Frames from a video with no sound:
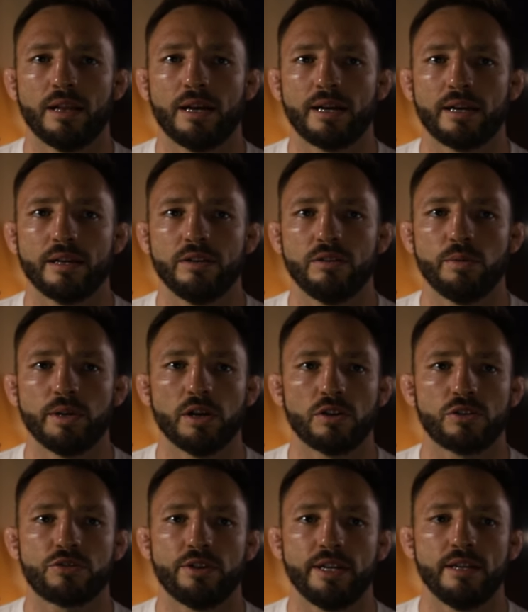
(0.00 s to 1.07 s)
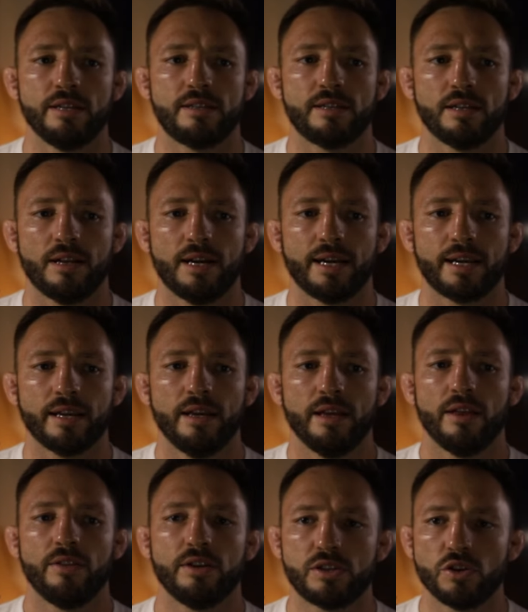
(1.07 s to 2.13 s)
Like, we got treated to like
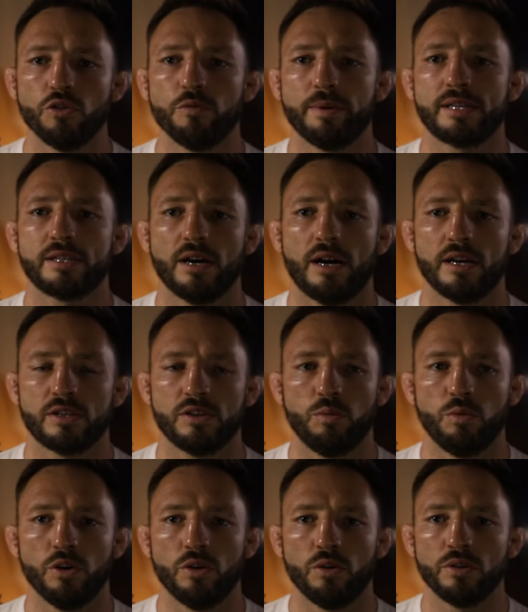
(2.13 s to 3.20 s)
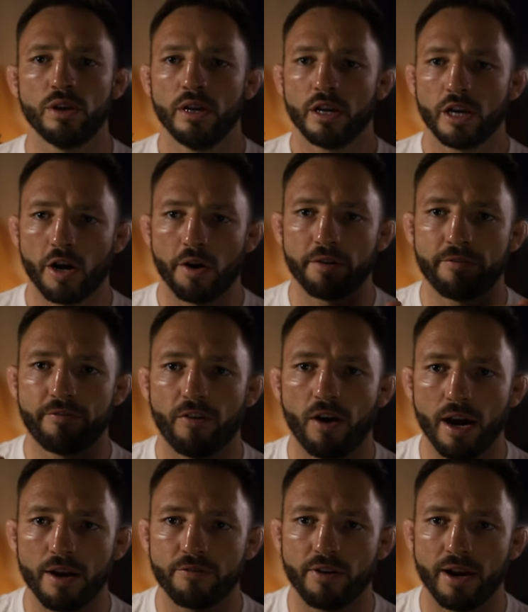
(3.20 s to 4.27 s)
the two best guys in the world going
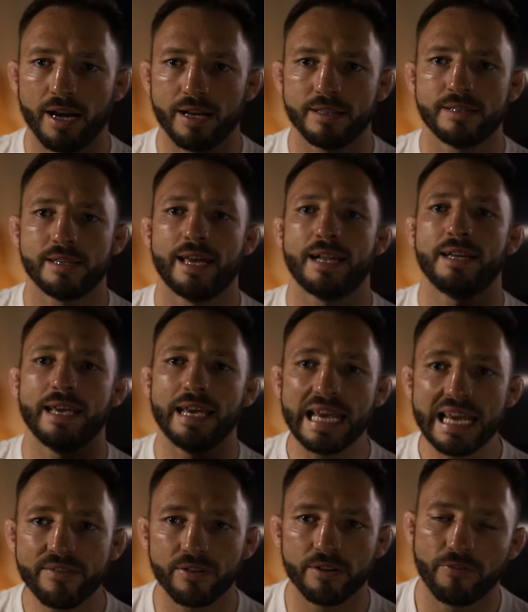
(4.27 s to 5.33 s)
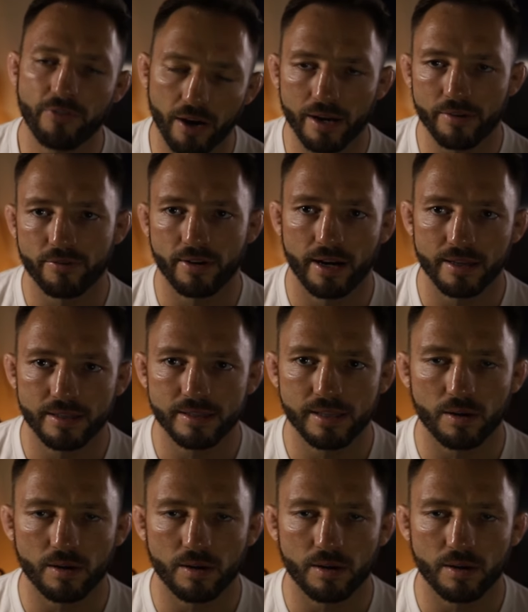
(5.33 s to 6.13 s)
5 rounds and an even 5 rounds.